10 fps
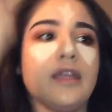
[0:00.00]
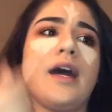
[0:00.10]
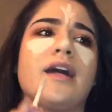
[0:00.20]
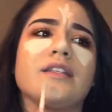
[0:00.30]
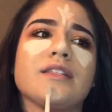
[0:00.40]

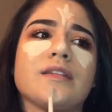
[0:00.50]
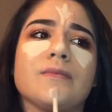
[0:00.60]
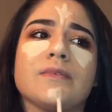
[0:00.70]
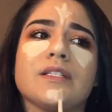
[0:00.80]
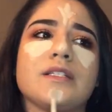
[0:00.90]
yeah, I just, like,
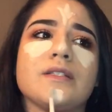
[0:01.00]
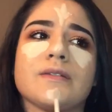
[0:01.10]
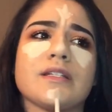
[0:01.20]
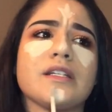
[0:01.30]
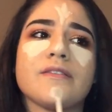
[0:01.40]
wasn't
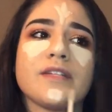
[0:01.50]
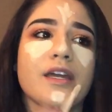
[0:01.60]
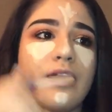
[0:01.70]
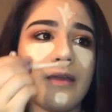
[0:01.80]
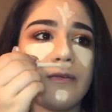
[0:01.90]
ready for
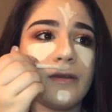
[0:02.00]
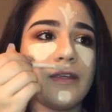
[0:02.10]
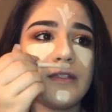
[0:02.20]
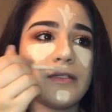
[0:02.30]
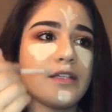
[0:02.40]
that kind of
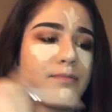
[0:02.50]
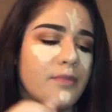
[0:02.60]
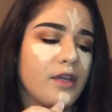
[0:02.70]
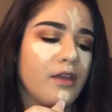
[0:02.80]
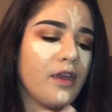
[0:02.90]
relationship,
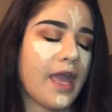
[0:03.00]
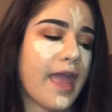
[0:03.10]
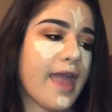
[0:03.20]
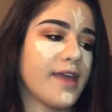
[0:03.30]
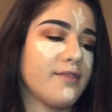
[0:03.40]

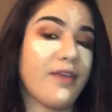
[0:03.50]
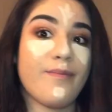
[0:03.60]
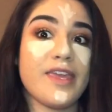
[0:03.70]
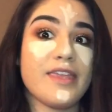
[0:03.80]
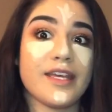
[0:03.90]
and
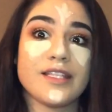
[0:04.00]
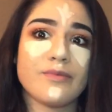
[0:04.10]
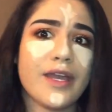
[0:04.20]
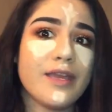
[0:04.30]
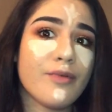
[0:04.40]
maybe
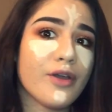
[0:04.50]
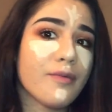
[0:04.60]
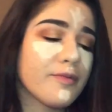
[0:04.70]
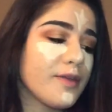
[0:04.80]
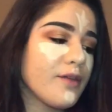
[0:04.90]
that's why he broke
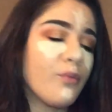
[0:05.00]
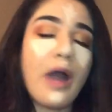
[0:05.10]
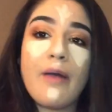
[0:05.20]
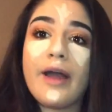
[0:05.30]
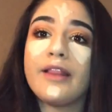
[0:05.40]
up with me.
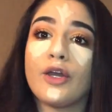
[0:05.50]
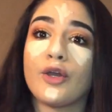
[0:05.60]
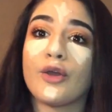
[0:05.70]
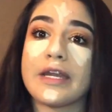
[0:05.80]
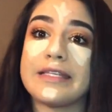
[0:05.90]
Wow, I
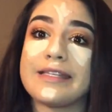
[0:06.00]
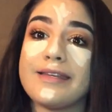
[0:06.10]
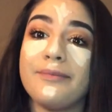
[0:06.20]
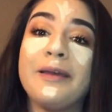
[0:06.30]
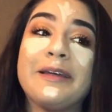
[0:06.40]
look
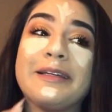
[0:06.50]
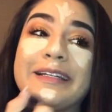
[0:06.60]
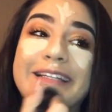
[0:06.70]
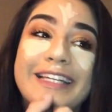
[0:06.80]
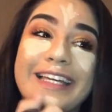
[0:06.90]
crazy.
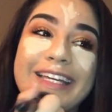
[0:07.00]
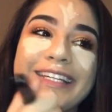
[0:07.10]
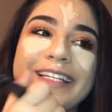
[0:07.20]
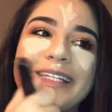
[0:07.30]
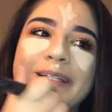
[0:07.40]

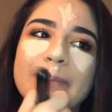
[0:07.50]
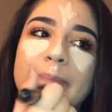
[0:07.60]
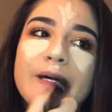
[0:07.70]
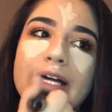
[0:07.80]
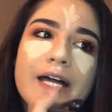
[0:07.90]

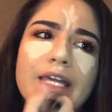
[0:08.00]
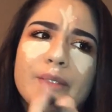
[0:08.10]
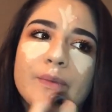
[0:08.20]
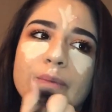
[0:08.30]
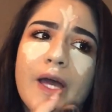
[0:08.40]
But I
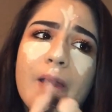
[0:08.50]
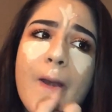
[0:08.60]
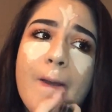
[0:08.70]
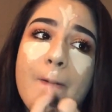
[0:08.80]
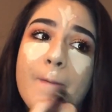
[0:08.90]

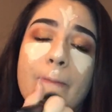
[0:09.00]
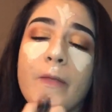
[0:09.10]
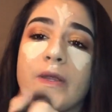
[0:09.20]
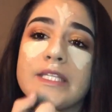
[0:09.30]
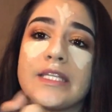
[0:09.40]
don't know.
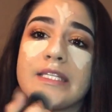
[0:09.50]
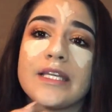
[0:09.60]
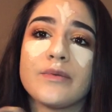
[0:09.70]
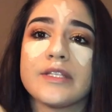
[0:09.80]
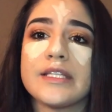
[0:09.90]
The reason he
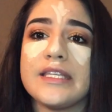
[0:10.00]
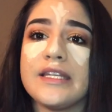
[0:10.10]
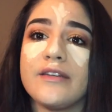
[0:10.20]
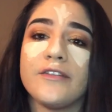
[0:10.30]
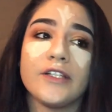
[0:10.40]
said was because he
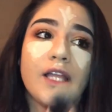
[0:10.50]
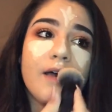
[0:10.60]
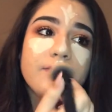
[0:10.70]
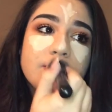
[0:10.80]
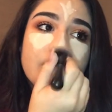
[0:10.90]
didn't feel
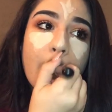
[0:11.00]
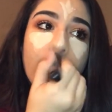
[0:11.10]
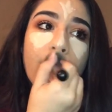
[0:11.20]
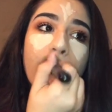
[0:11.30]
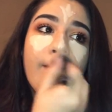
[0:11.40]
loved,
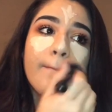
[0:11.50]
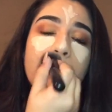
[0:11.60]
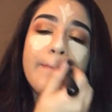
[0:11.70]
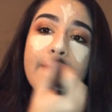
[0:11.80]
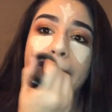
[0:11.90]
so
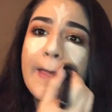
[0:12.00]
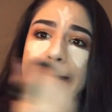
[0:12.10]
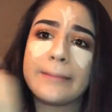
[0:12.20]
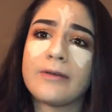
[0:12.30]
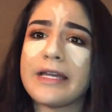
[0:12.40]
maybe
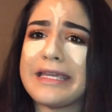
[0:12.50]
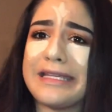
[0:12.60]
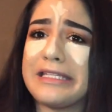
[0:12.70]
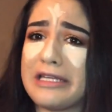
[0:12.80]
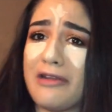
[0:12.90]
that's why
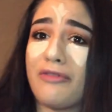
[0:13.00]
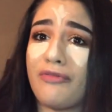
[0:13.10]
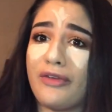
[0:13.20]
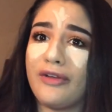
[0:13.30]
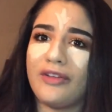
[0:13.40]
he didn't
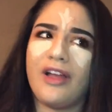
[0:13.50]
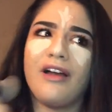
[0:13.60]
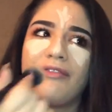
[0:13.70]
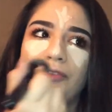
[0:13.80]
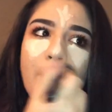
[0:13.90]
feel
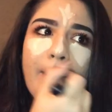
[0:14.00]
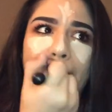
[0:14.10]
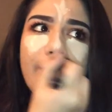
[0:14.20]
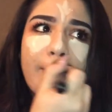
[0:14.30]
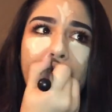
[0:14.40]
loved.
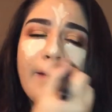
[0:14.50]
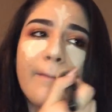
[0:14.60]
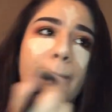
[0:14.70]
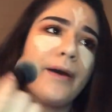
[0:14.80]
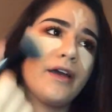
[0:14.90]
I don't
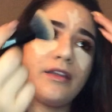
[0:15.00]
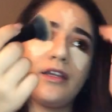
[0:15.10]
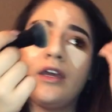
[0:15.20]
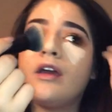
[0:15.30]
know. But